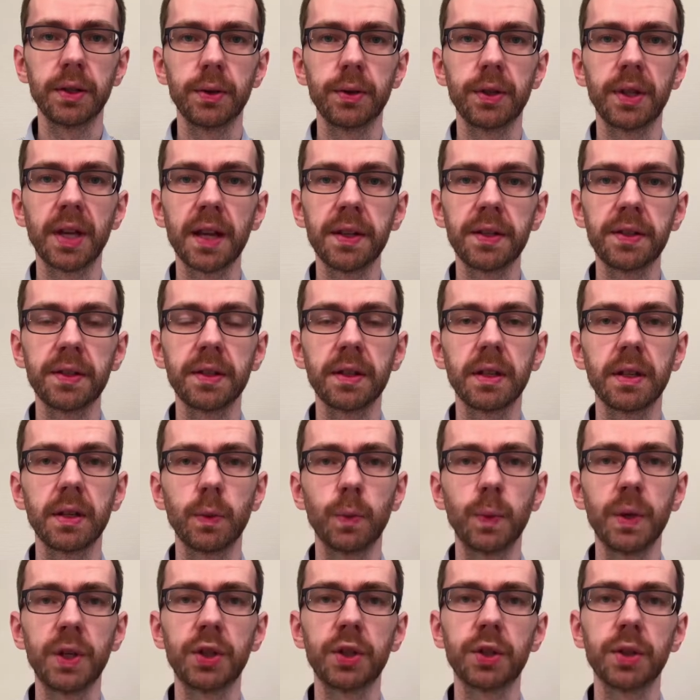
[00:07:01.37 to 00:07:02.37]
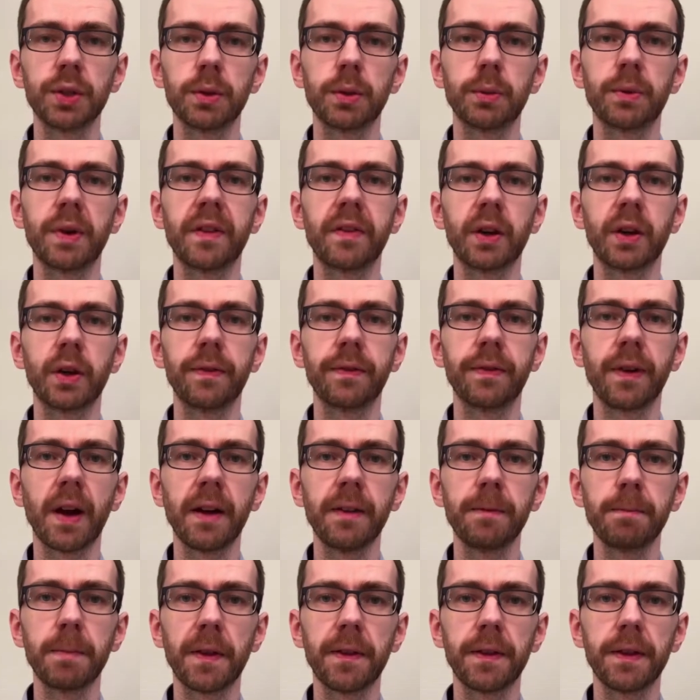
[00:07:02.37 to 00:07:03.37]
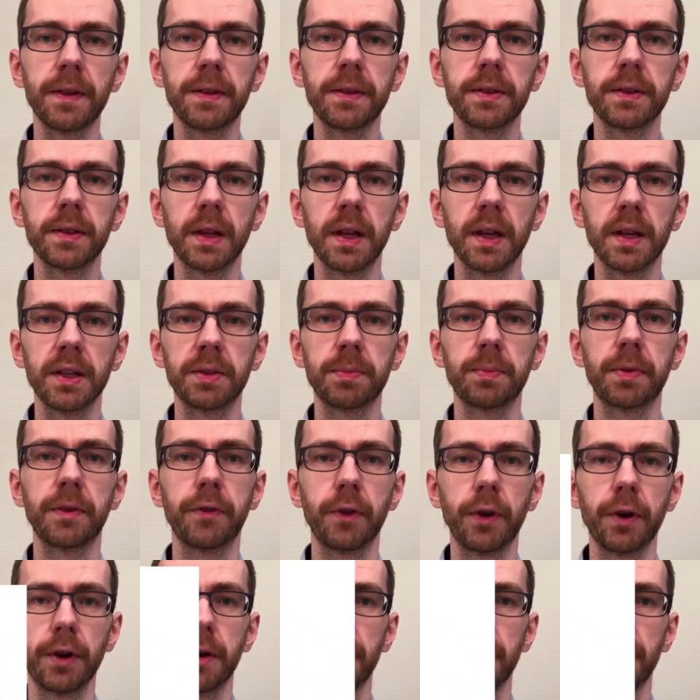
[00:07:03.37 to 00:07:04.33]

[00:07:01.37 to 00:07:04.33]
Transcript: test which of our 5 methods is preferred.